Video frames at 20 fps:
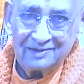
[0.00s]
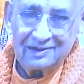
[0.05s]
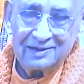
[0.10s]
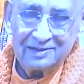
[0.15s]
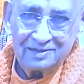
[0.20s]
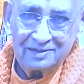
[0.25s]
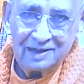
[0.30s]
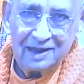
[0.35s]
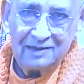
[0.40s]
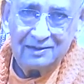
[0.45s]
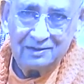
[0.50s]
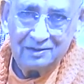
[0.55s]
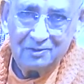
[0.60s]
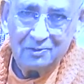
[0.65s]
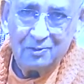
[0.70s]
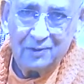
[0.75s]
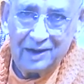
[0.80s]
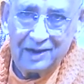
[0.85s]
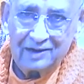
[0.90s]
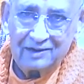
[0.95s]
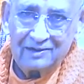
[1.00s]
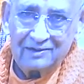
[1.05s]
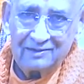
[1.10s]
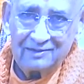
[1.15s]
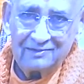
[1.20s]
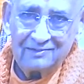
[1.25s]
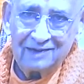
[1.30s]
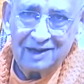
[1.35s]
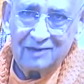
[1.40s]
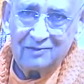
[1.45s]
that's why the lower
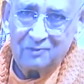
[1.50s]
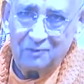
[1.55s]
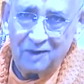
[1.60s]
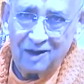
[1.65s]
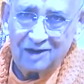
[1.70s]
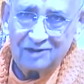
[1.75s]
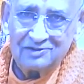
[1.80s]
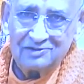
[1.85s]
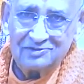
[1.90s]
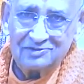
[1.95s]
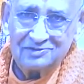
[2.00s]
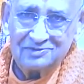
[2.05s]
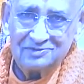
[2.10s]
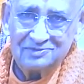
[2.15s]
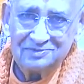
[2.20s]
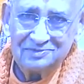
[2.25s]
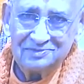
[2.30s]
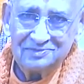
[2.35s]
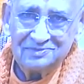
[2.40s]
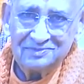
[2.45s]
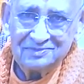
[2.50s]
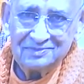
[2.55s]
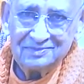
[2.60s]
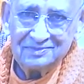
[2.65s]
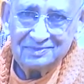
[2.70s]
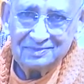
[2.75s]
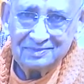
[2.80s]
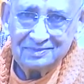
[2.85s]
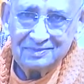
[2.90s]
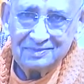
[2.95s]
senses keep on
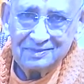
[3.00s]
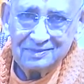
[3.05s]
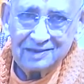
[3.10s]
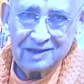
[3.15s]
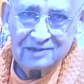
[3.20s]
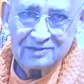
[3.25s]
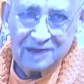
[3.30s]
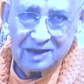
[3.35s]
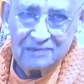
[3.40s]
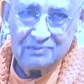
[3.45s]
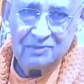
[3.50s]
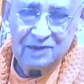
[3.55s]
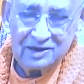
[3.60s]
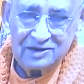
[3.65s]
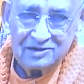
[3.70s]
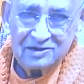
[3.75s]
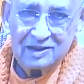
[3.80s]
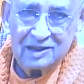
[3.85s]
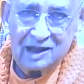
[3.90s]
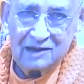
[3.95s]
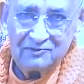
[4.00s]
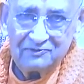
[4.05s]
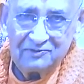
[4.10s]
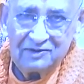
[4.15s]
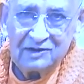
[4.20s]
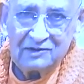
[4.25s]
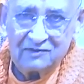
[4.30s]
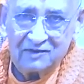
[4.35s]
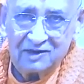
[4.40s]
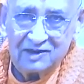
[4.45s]
pulling us downwards.